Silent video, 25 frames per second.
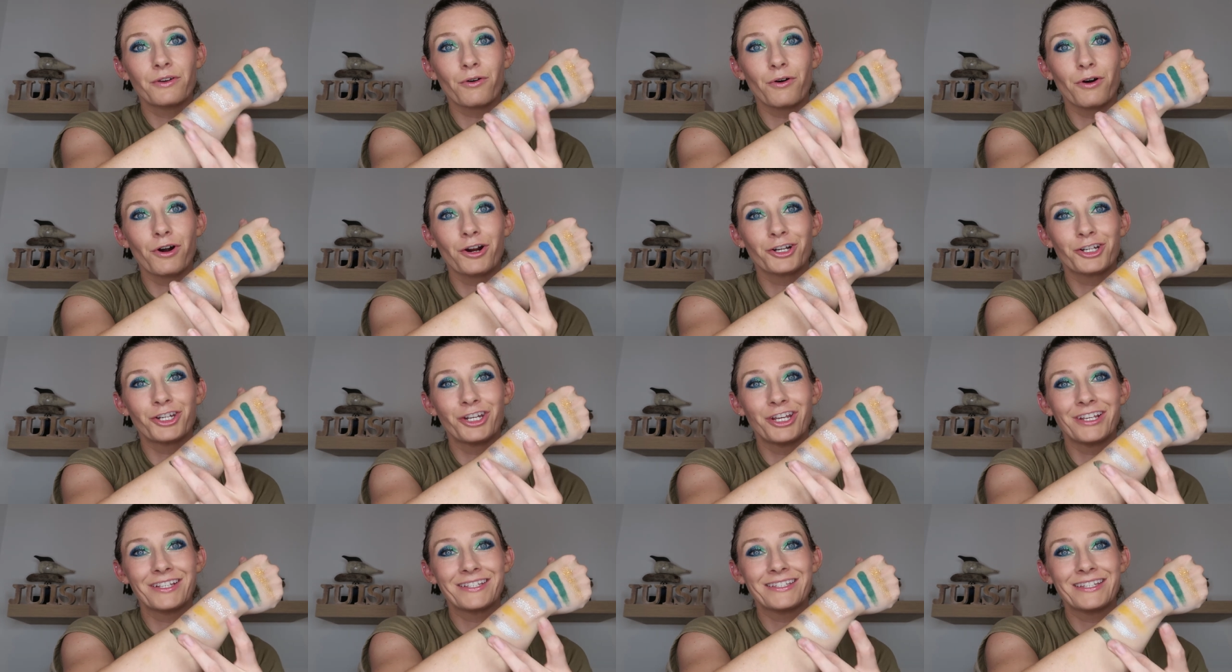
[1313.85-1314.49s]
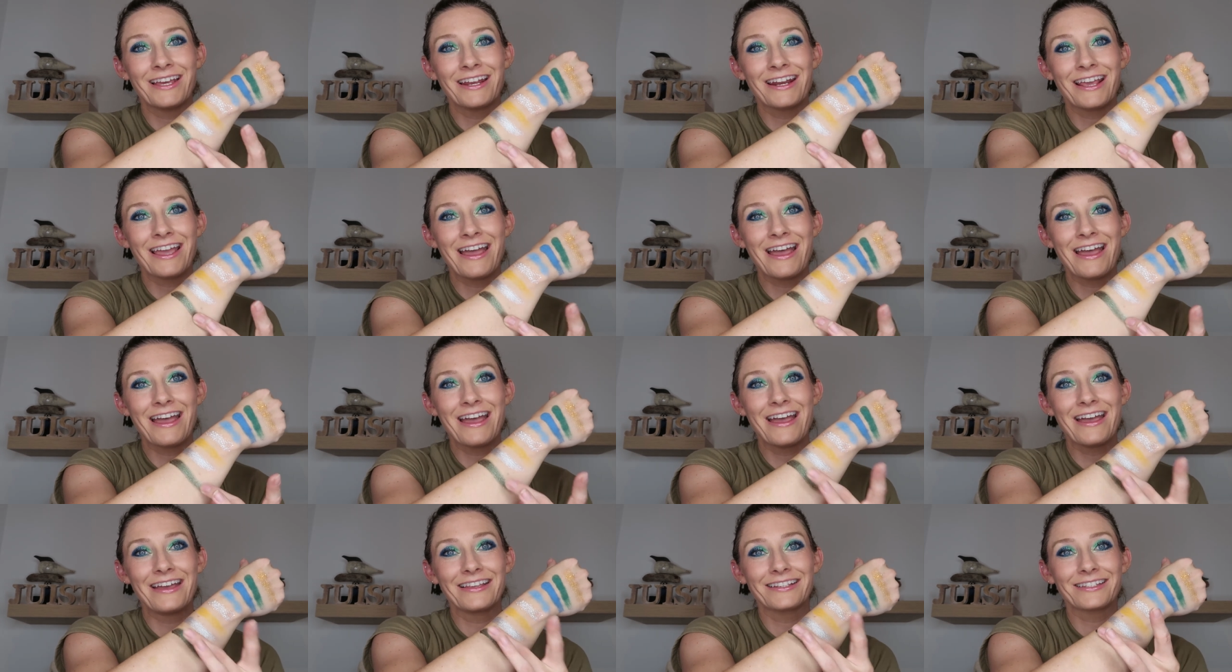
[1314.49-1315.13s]
gorgeous. It
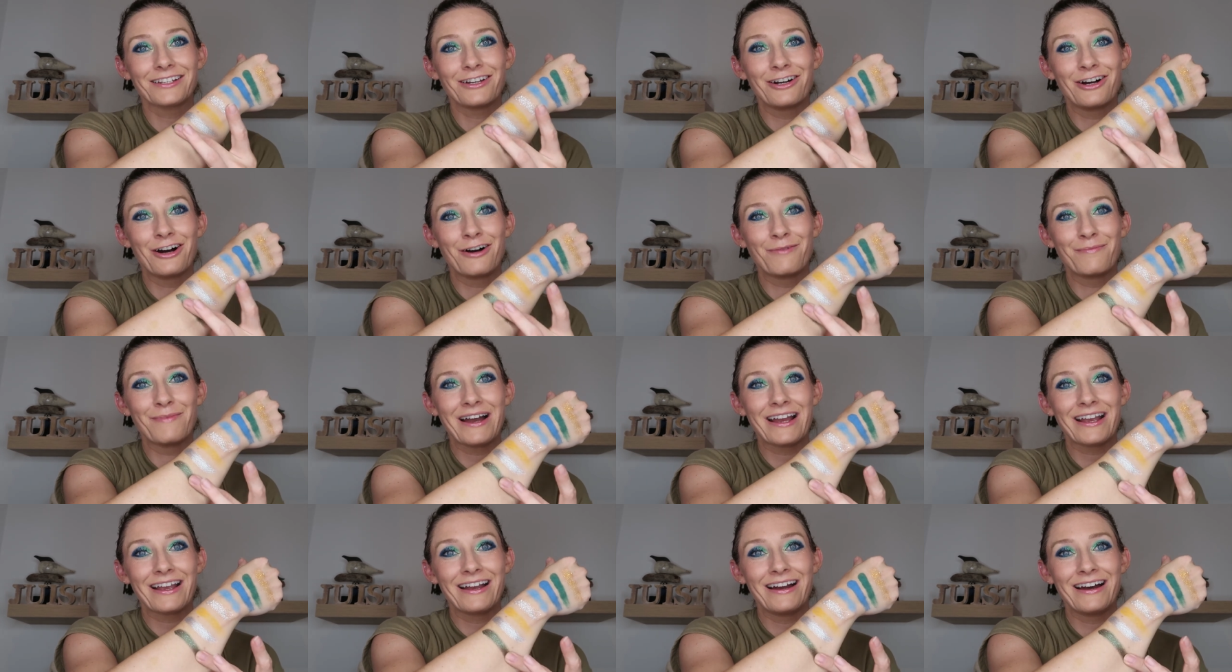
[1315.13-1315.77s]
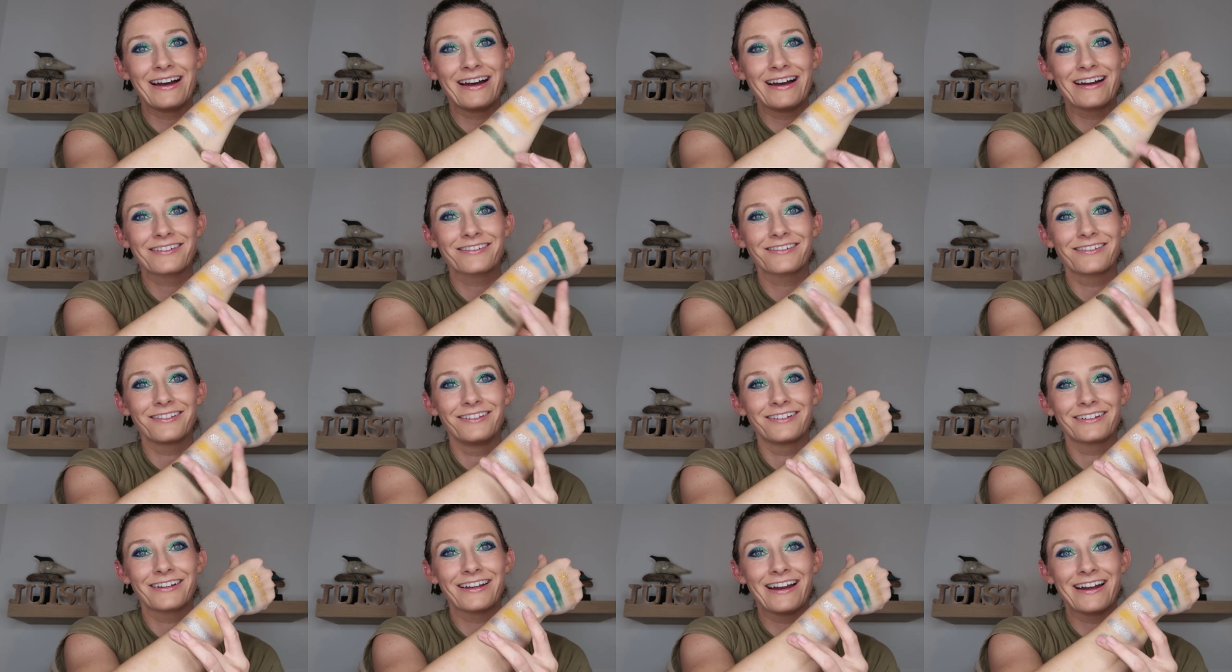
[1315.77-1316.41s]
is! Oh my
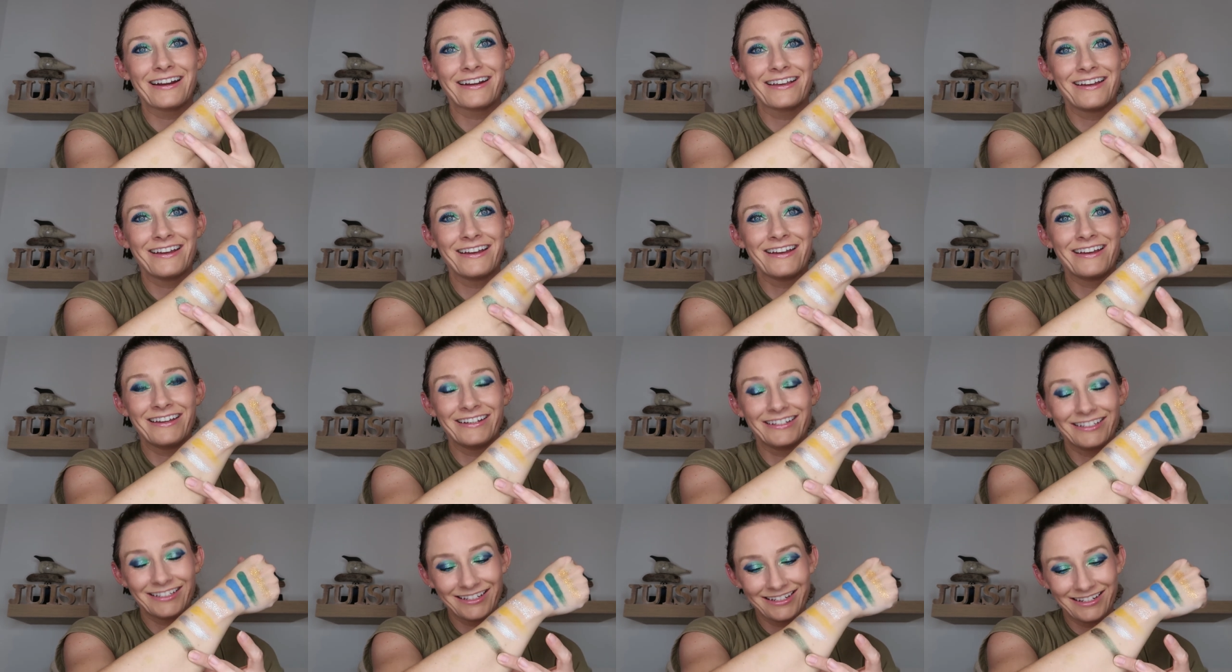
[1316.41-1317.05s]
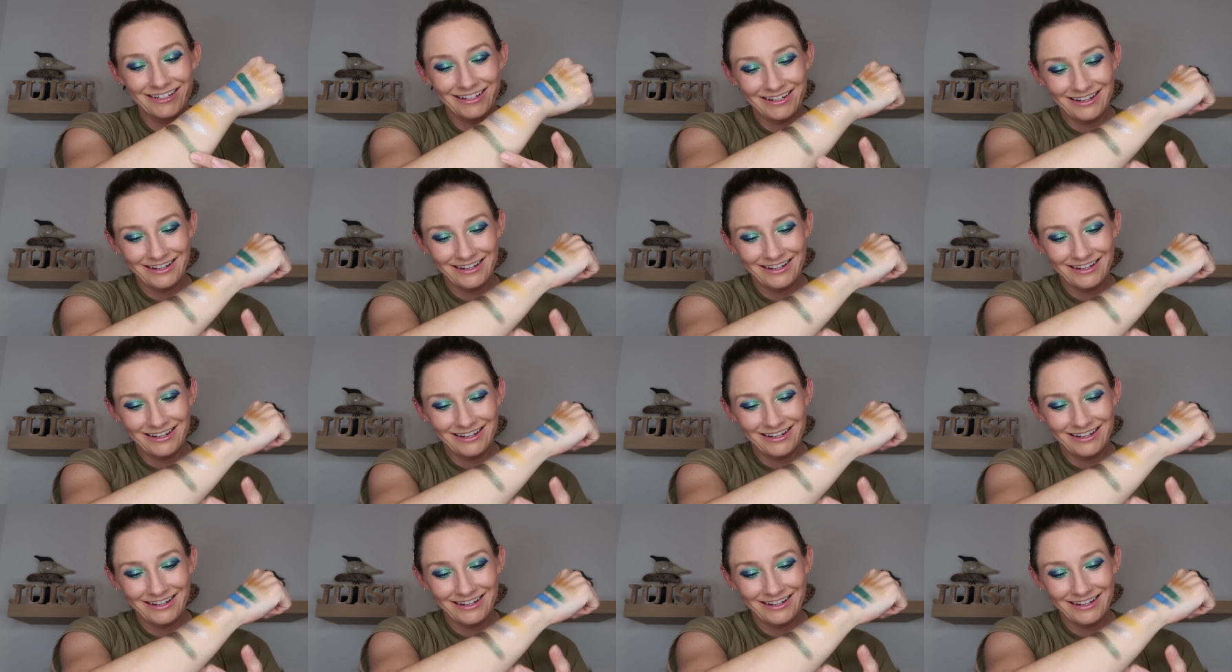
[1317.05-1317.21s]
gosh, look at it.